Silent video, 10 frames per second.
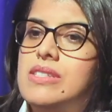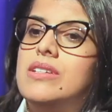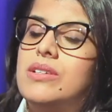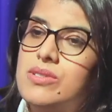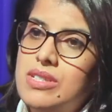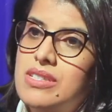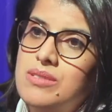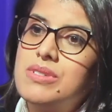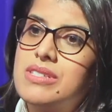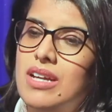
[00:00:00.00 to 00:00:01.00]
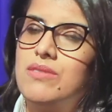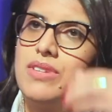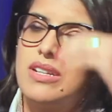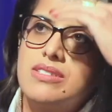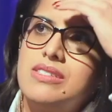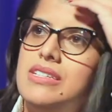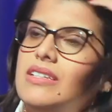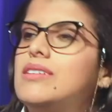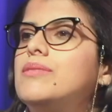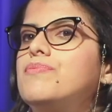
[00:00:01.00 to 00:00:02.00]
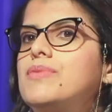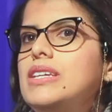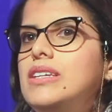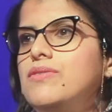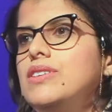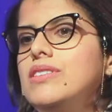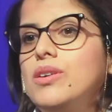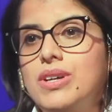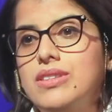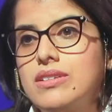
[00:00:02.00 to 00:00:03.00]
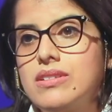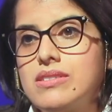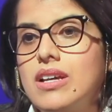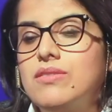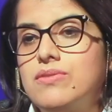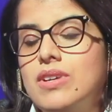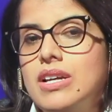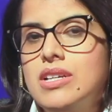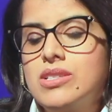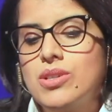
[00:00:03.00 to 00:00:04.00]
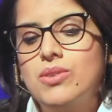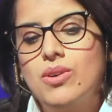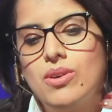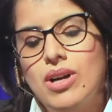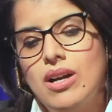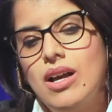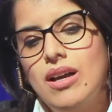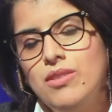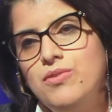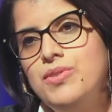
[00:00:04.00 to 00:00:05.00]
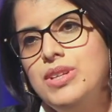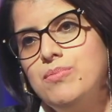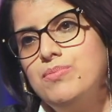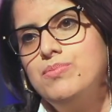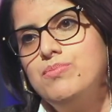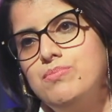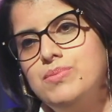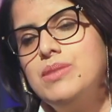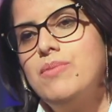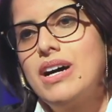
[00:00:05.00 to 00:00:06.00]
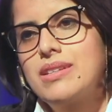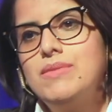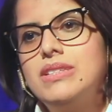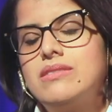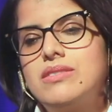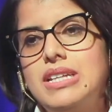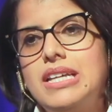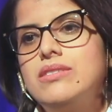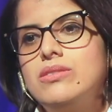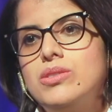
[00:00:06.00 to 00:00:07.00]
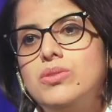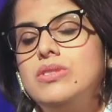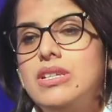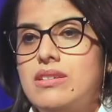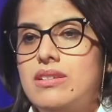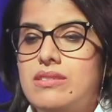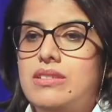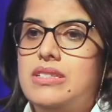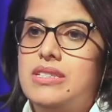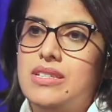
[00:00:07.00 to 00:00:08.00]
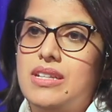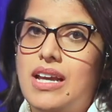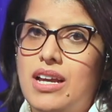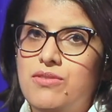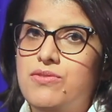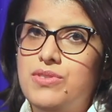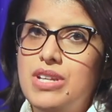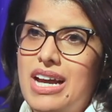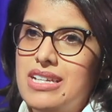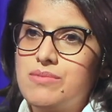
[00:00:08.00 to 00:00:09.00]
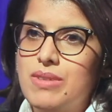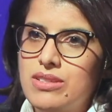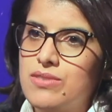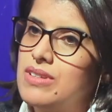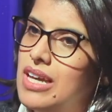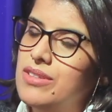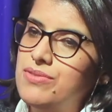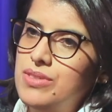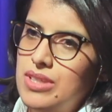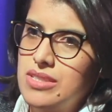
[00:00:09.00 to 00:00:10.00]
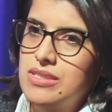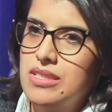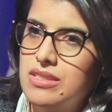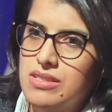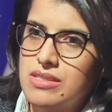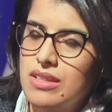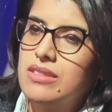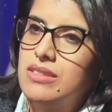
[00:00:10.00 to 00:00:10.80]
ecosystem itself. There is even the weather itself. So every department related to desert in every aspect of life, you can see it inside